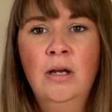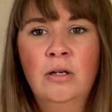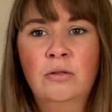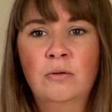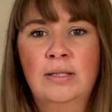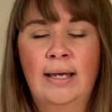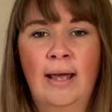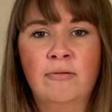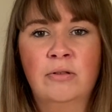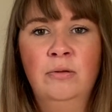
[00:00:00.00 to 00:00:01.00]
Dorset
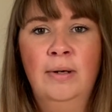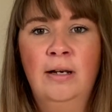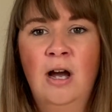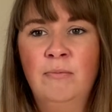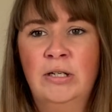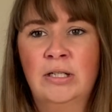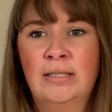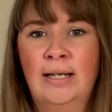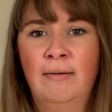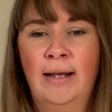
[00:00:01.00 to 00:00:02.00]
Council and Lyme Regis
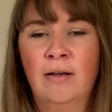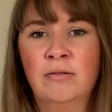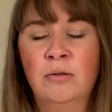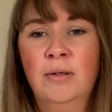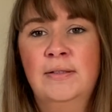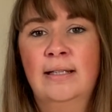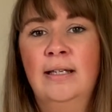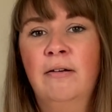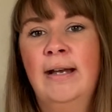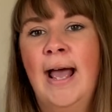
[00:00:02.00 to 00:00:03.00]
Town Council have said
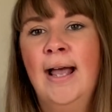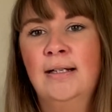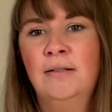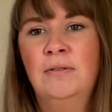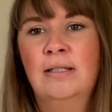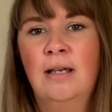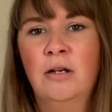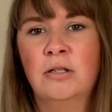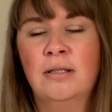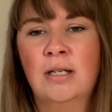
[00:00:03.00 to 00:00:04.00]
they are in active
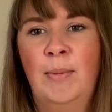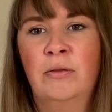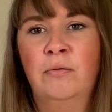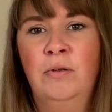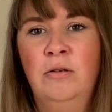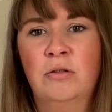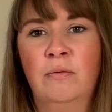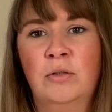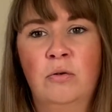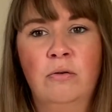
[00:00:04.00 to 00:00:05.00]
discussions about the future
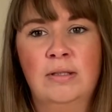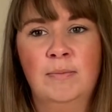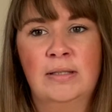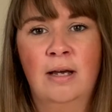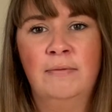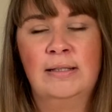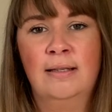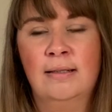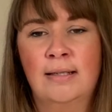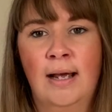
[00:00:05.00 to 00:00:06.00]
of a tourism service
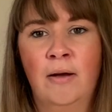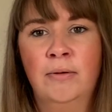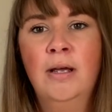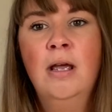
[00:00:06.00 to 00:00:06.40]
in the town,